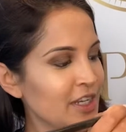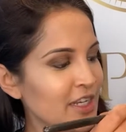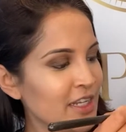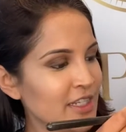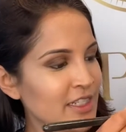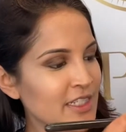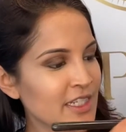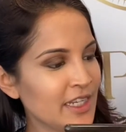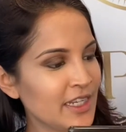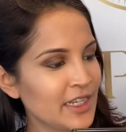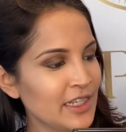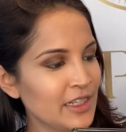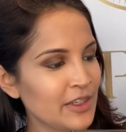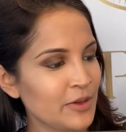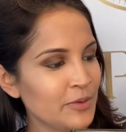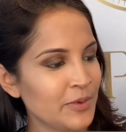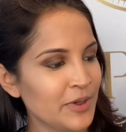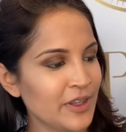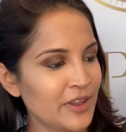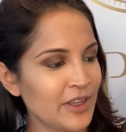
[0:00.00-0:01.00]
take a
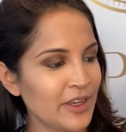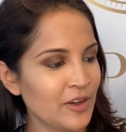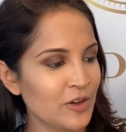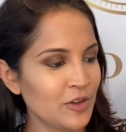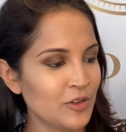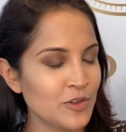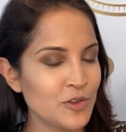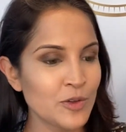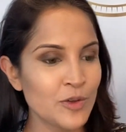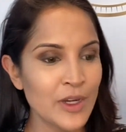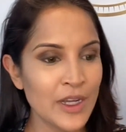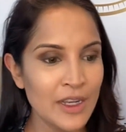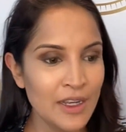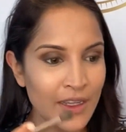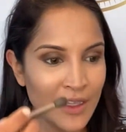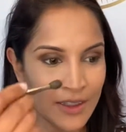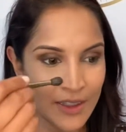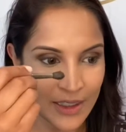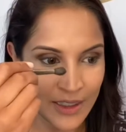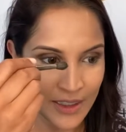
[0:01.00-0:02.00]
little bit of that contour
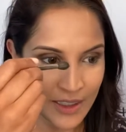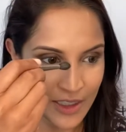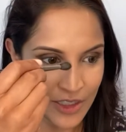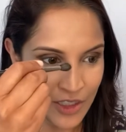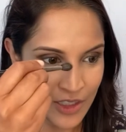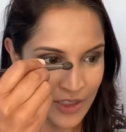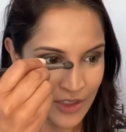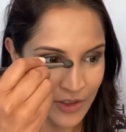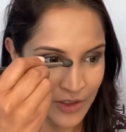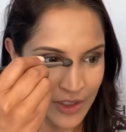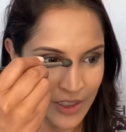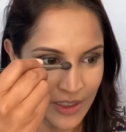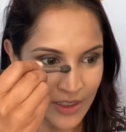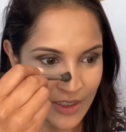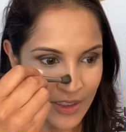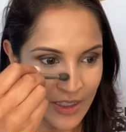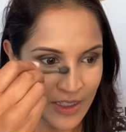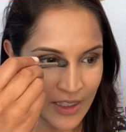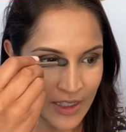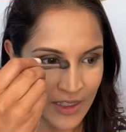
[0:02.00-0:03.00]
color, and I just go down
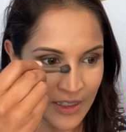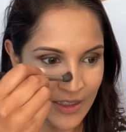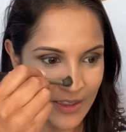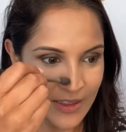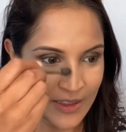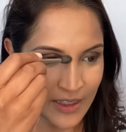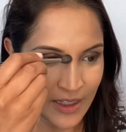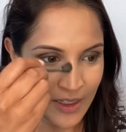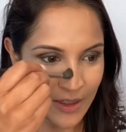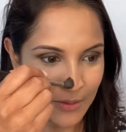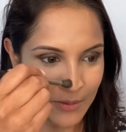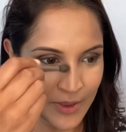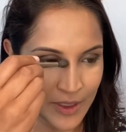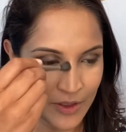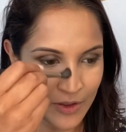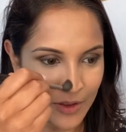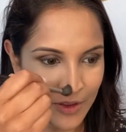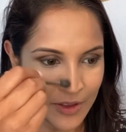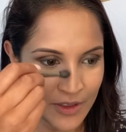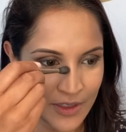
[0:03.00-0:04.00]
the side of my
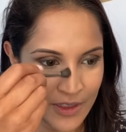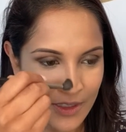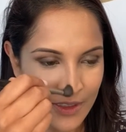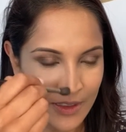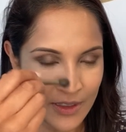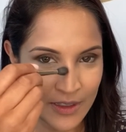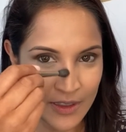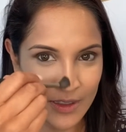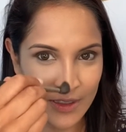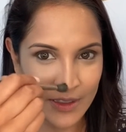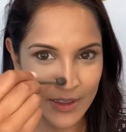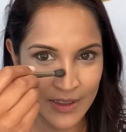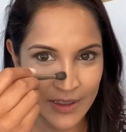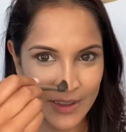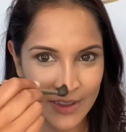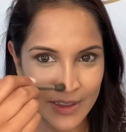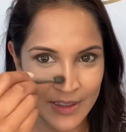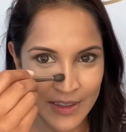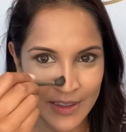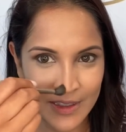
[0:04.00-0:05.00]
nose,
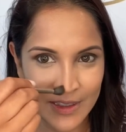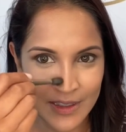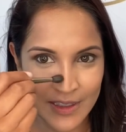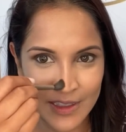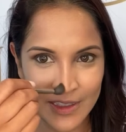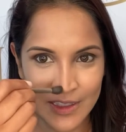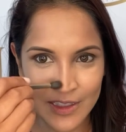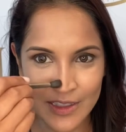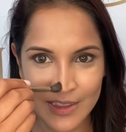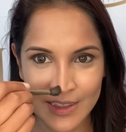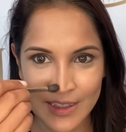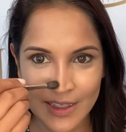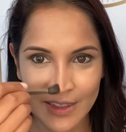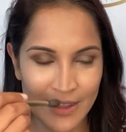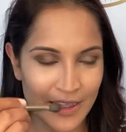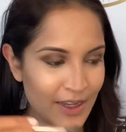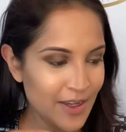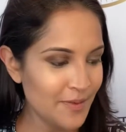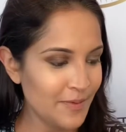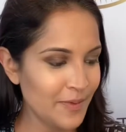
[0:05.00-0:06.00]
just like
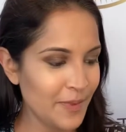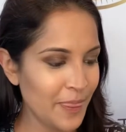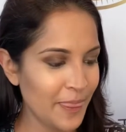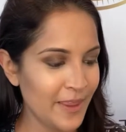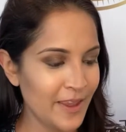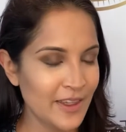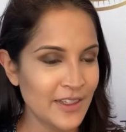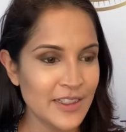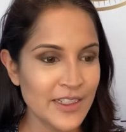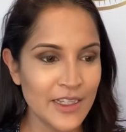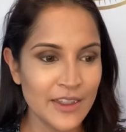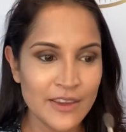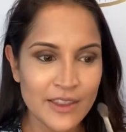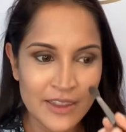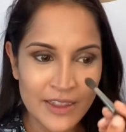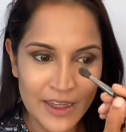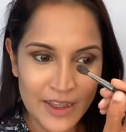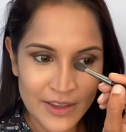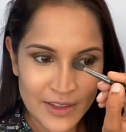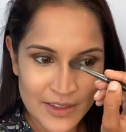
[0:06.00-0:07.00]
that, and down the
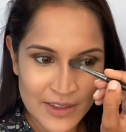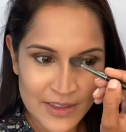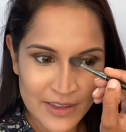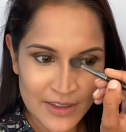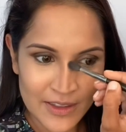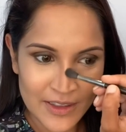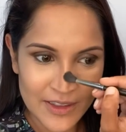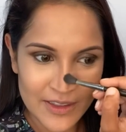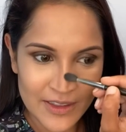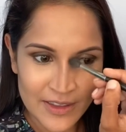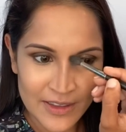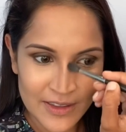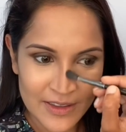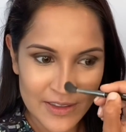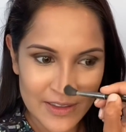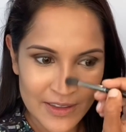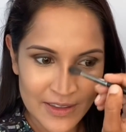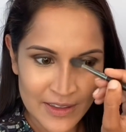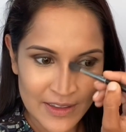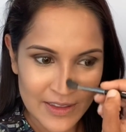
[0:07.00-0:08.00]
other side.
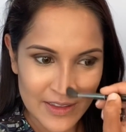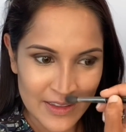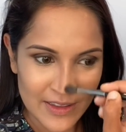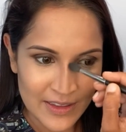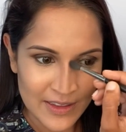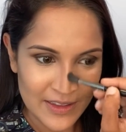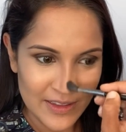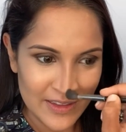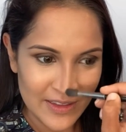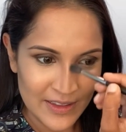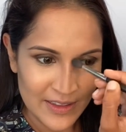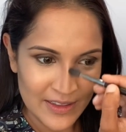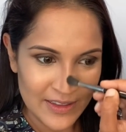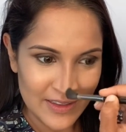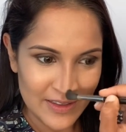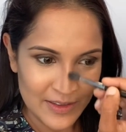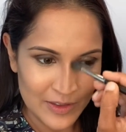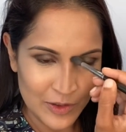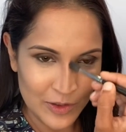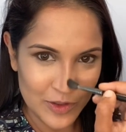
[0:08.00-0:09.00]

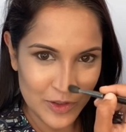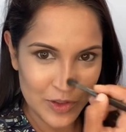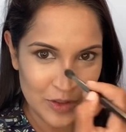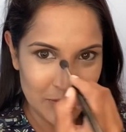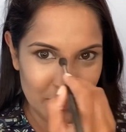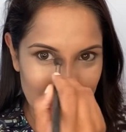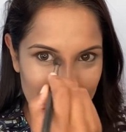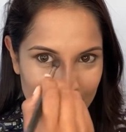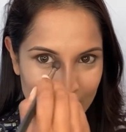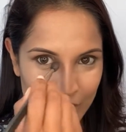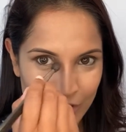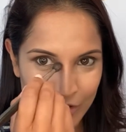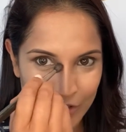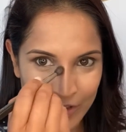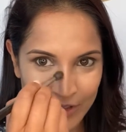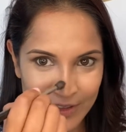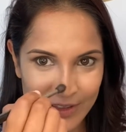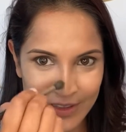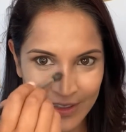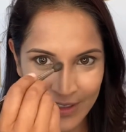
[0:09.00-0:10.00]
Not too much,
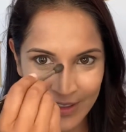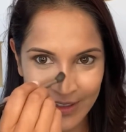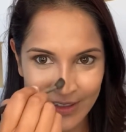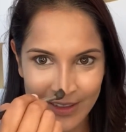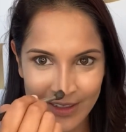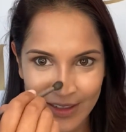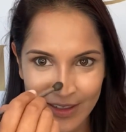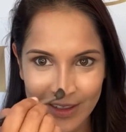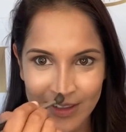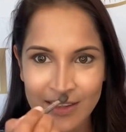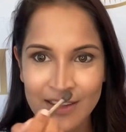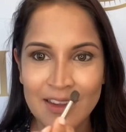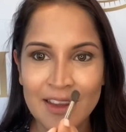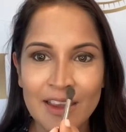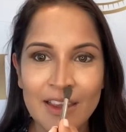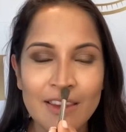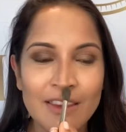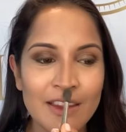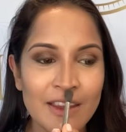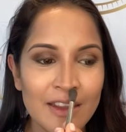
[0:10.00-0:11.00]
just a little,
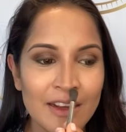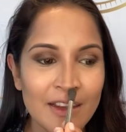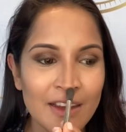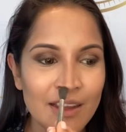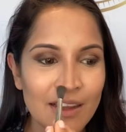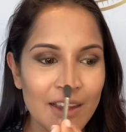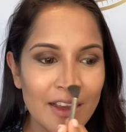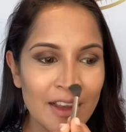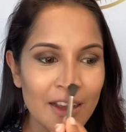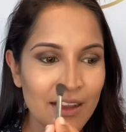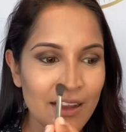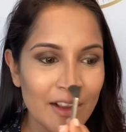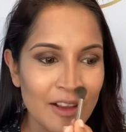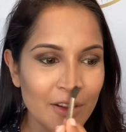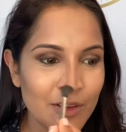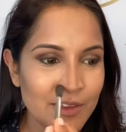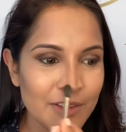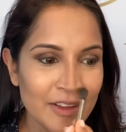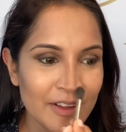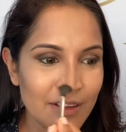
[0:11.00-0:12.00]
and then
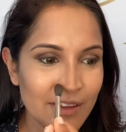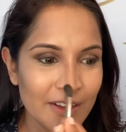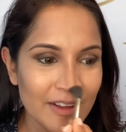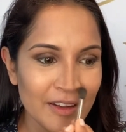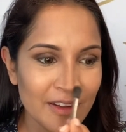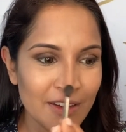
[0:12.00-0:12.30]
close it in.